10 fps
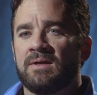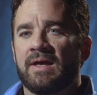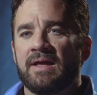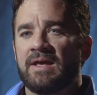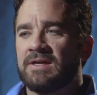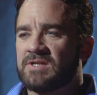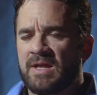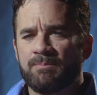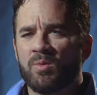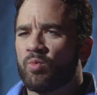And he
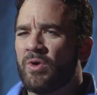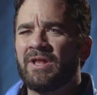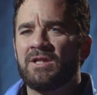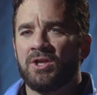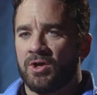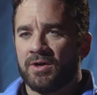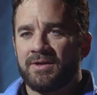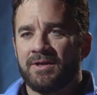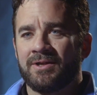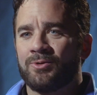said, but really
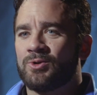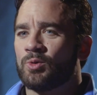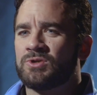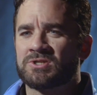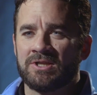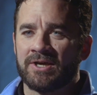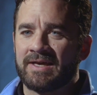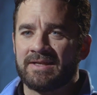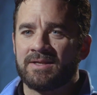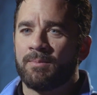look, don't just
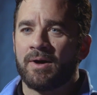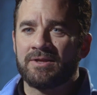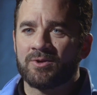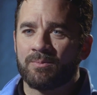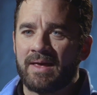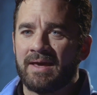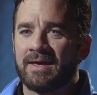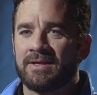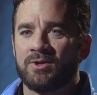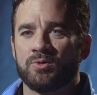look at the money they're
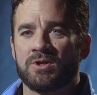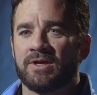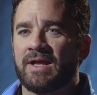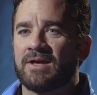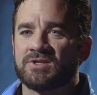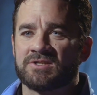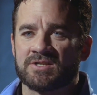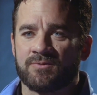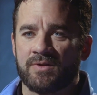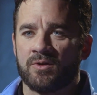making. Don't just look at how
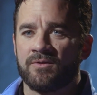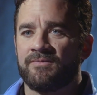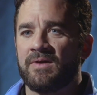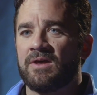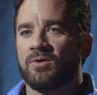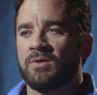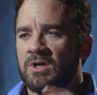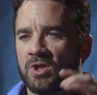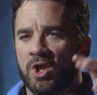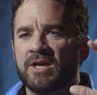successful they are on the field.
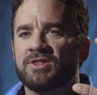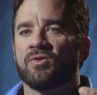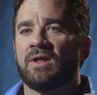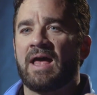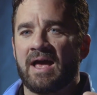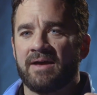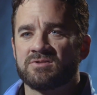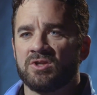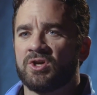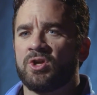Look at their
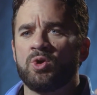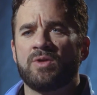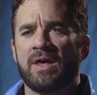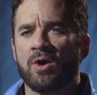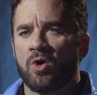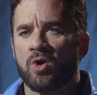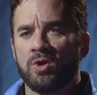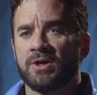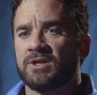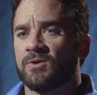lives. Look at who they are.
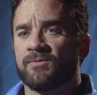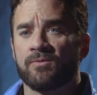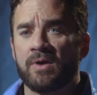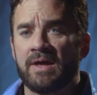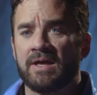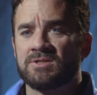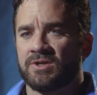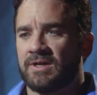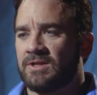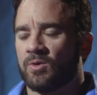Look at their friends.
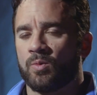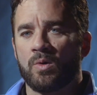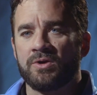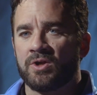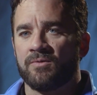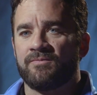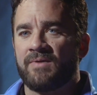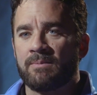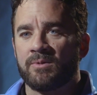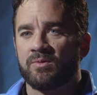Look at their,
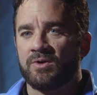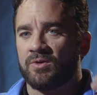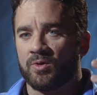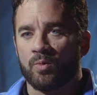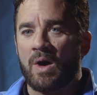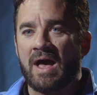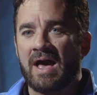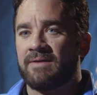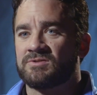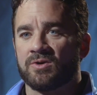family, their
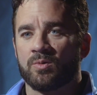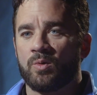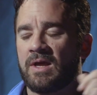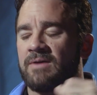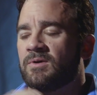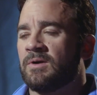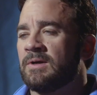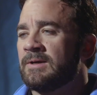wives, their whatever.